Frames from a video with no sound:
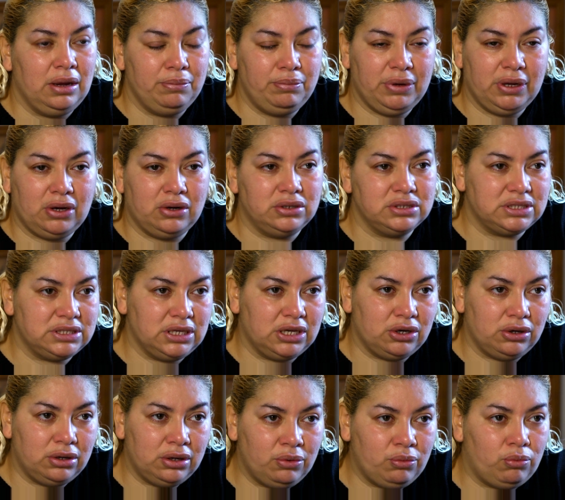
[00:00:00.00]
because he
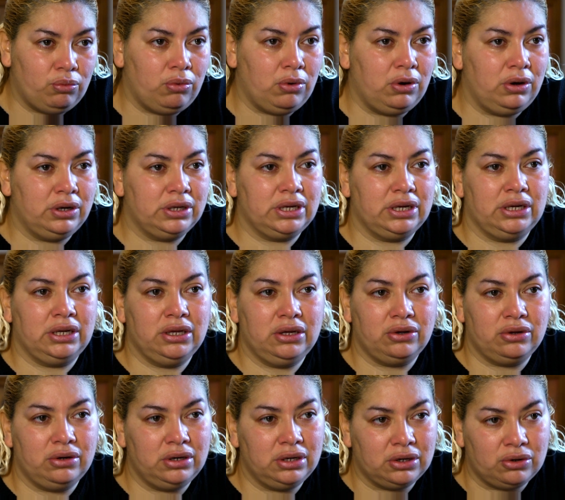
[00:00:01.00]
couldn't walk and he
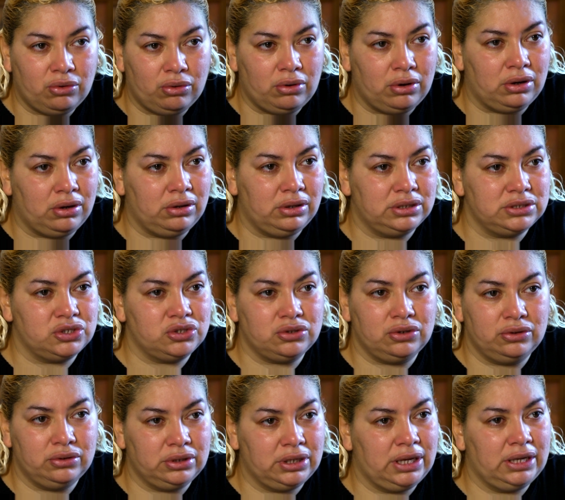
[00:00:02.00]
couldn't crawl at a
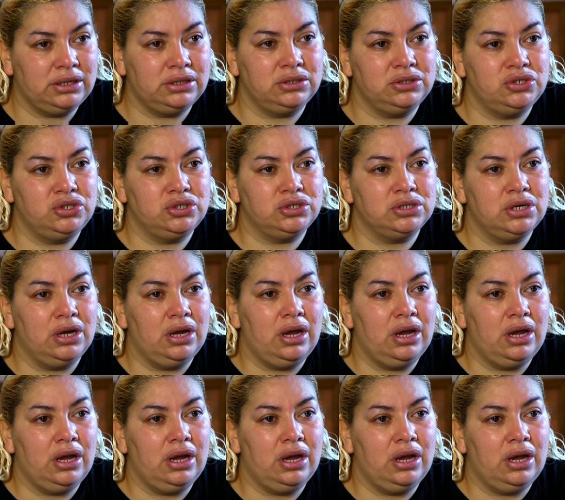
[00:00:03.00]
certain age,